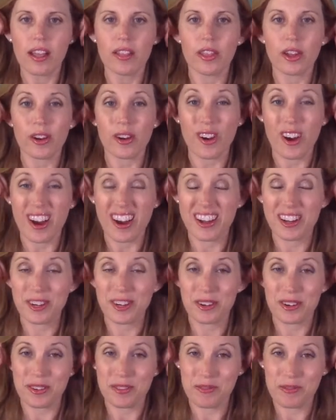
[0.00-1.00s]
There are
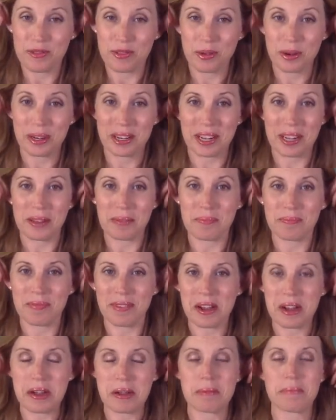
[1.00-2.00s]
140
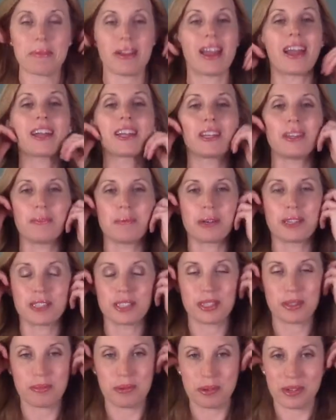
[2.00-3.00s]

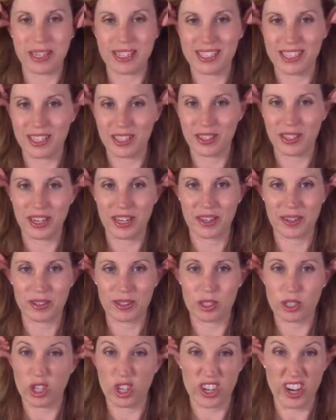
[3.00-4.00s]
acupuncture points in your
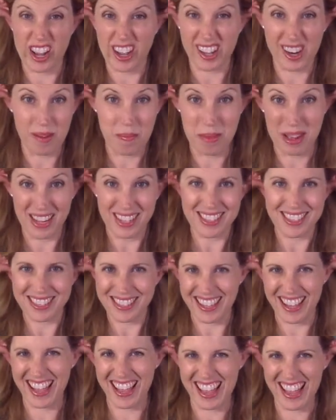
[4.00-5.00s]
ears, so you're not going to miss.